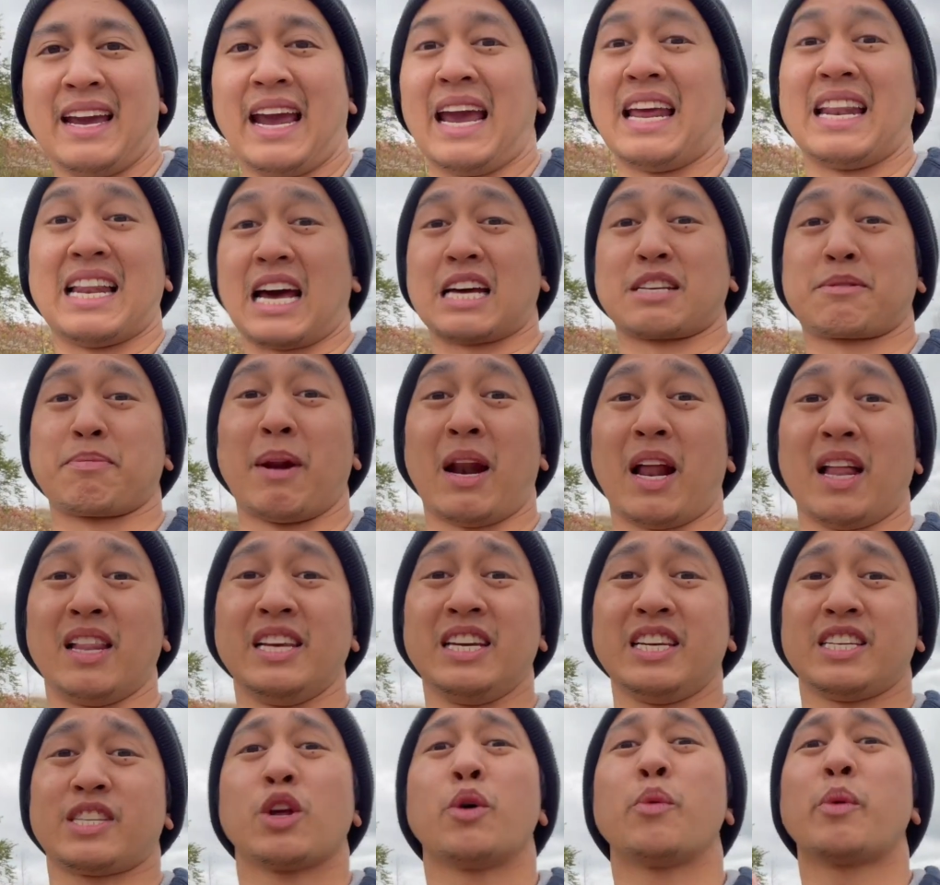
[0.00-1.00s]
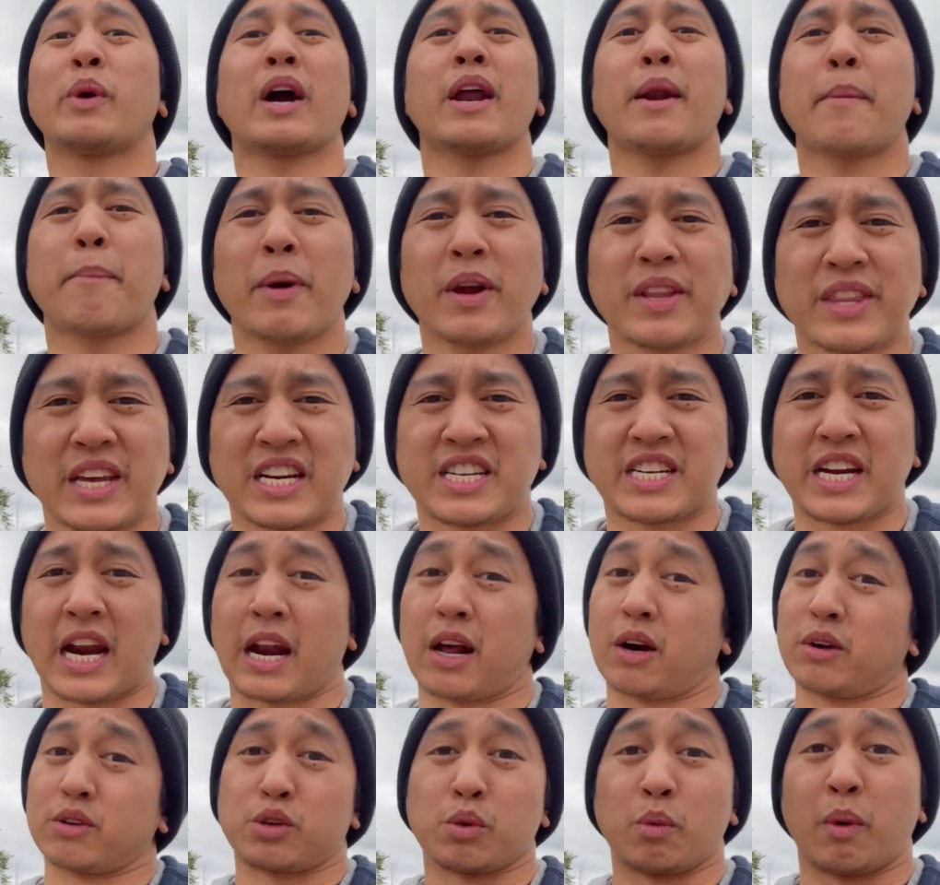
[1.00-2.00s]
And last but not least, we got a birthday shout
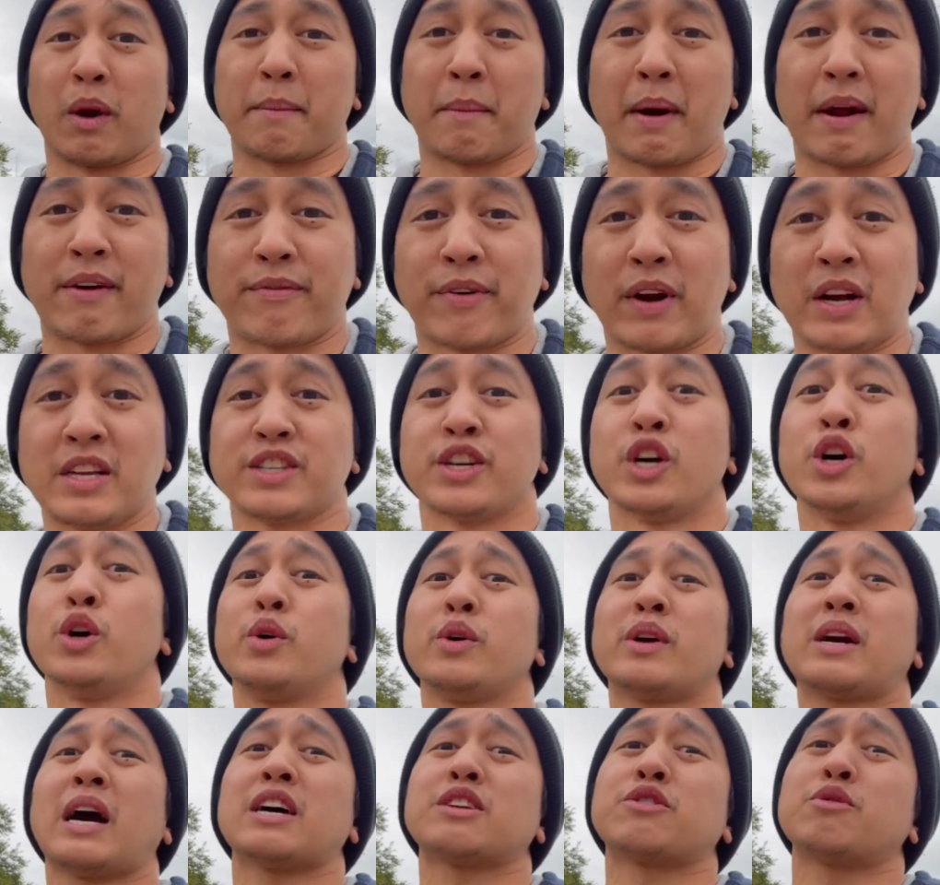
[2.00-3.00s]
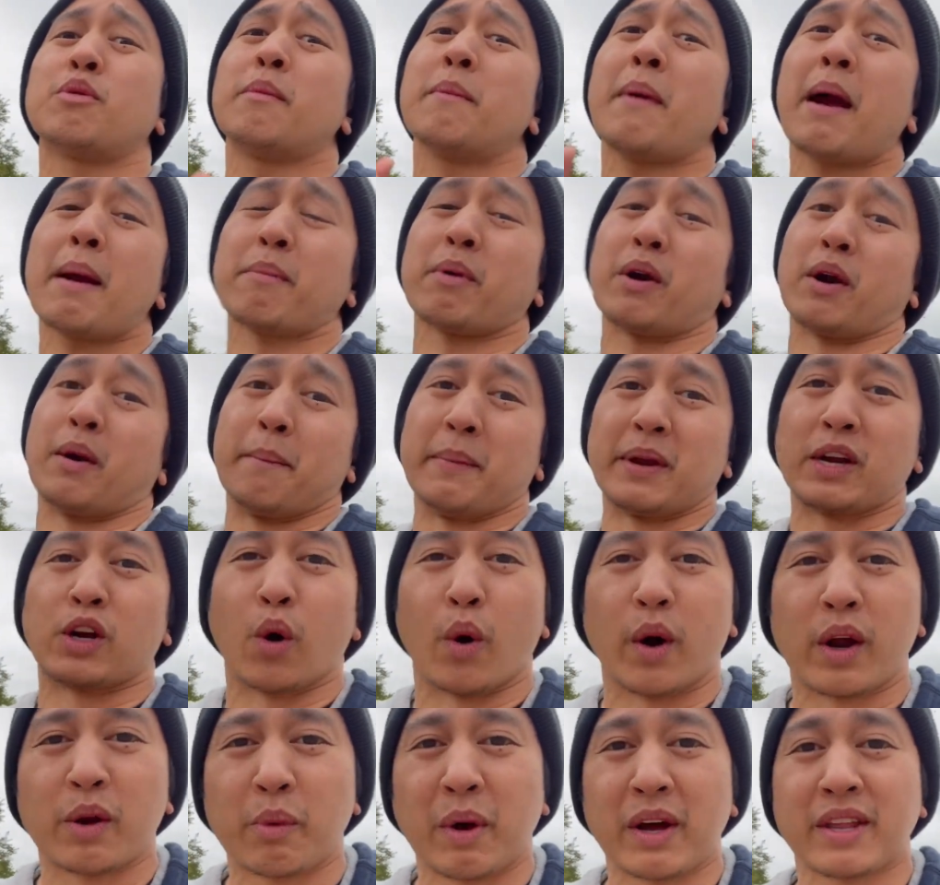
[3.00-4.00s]
out to one of my friends who you guys remember me
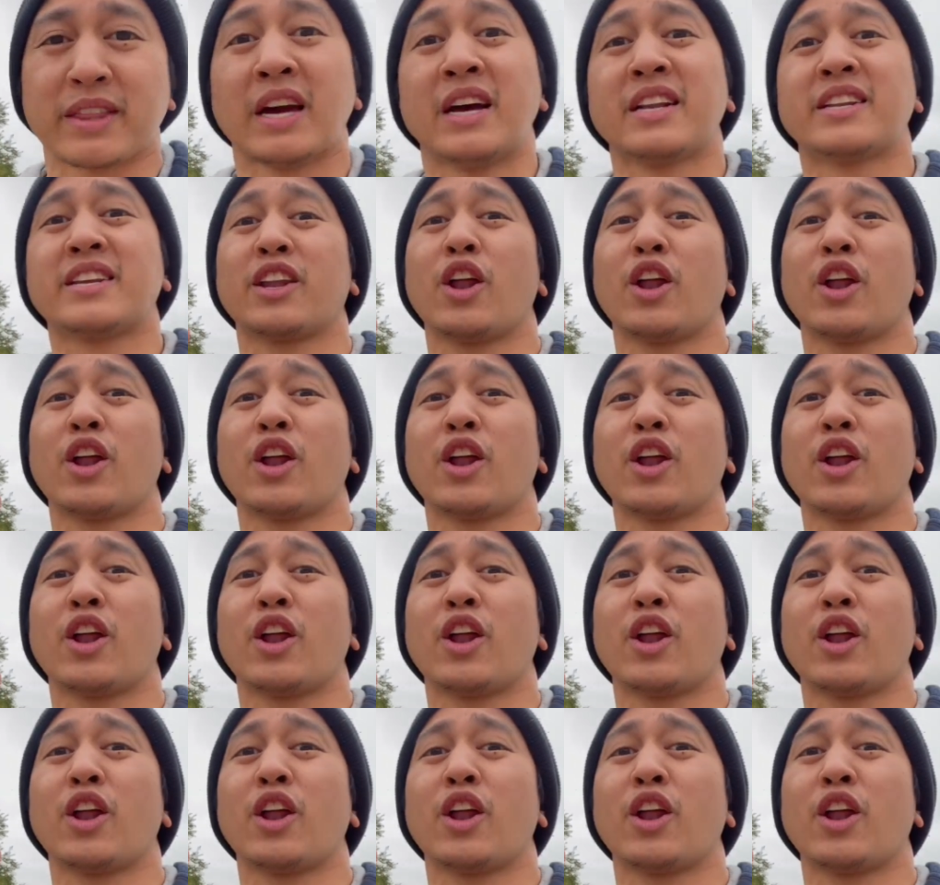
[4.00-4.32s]
going with to